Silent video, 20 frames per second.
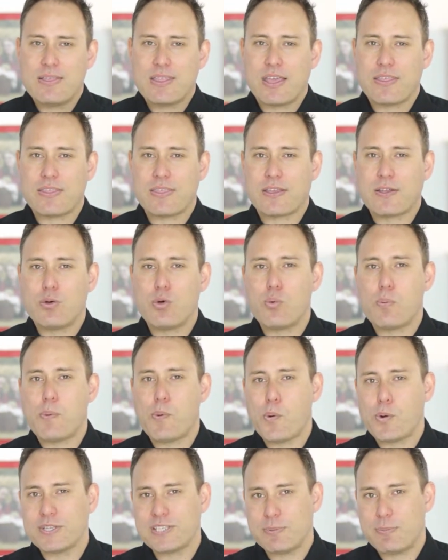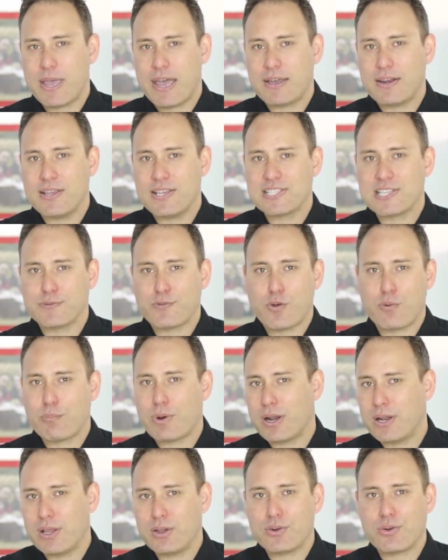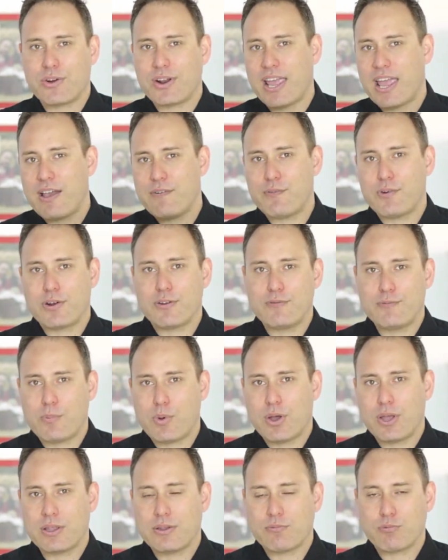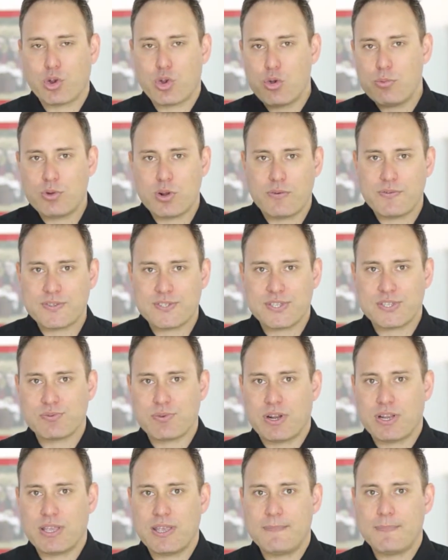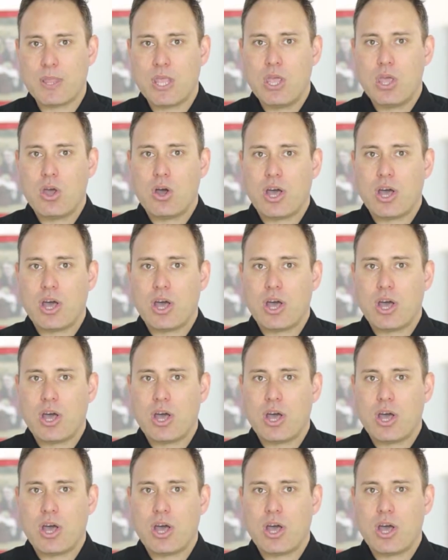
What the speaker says: The other cool point about it is if I'm running it, or I have one of my recruitment officers running it,